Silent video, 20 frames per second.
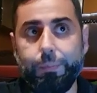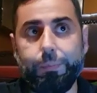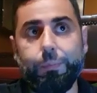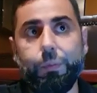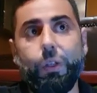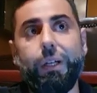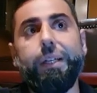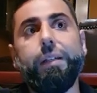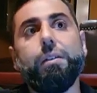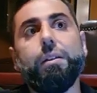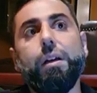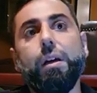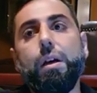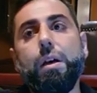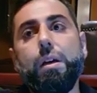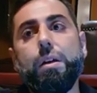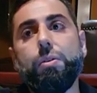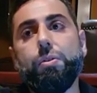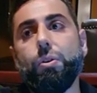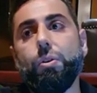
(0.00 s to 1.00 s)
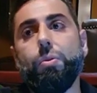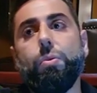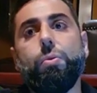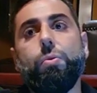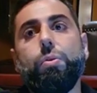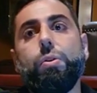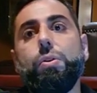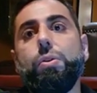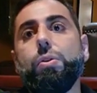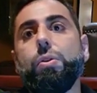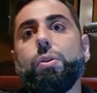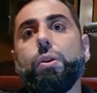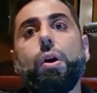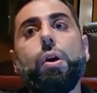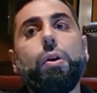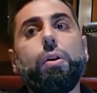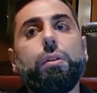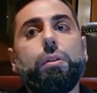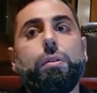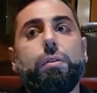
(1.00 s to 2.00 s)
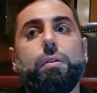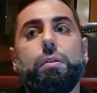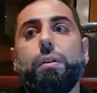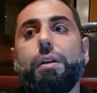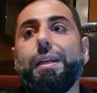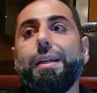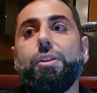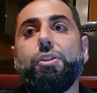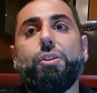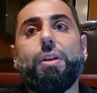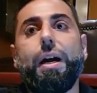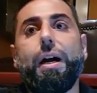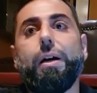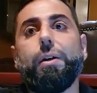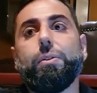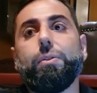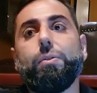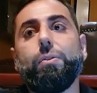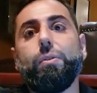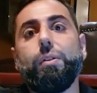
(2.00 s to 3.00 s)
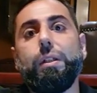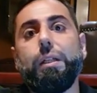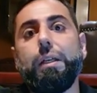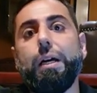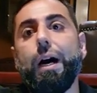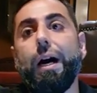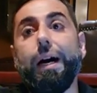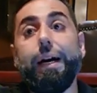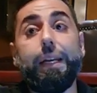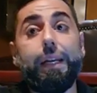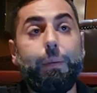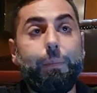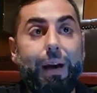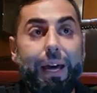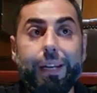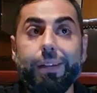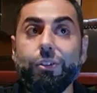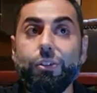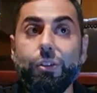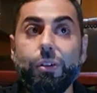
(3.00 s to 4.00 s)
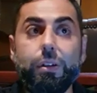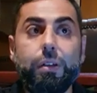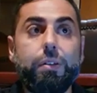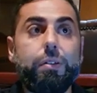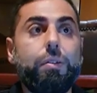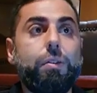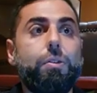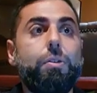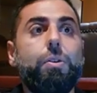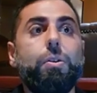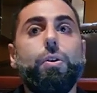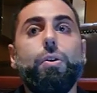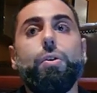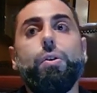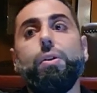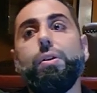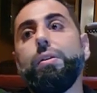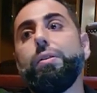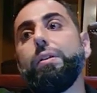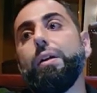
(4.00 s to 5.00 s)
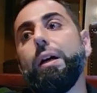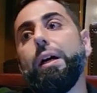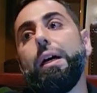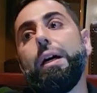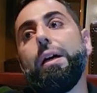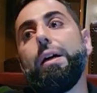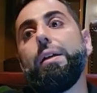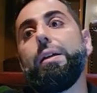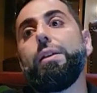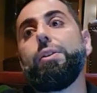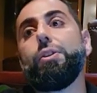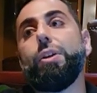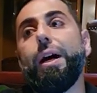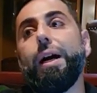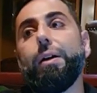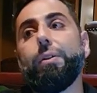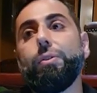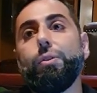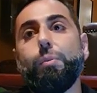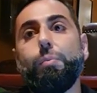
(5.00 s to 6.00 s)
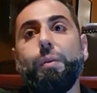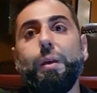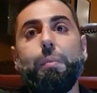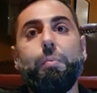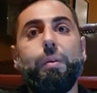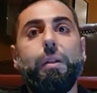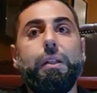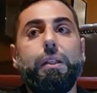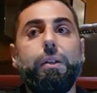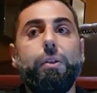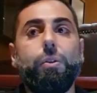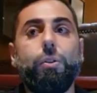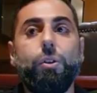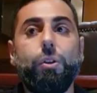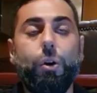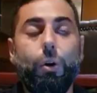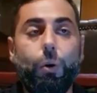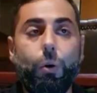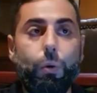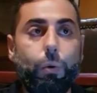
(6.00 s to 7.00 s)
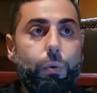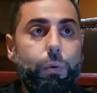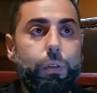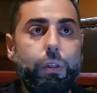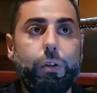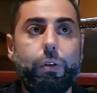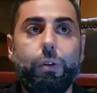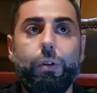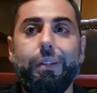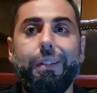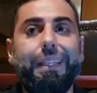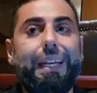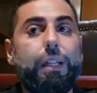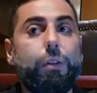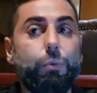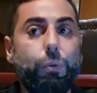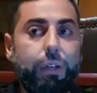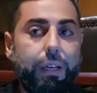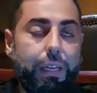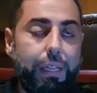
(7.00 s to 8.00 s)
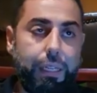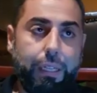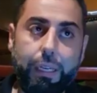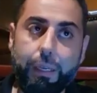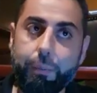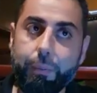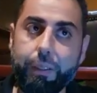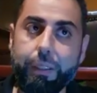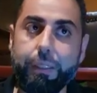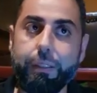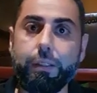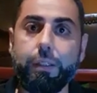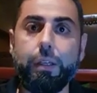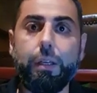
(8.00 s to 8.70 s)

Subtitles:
right? So you could reach out to the hiring managers, you could reach out to people you know, you could network a little bit.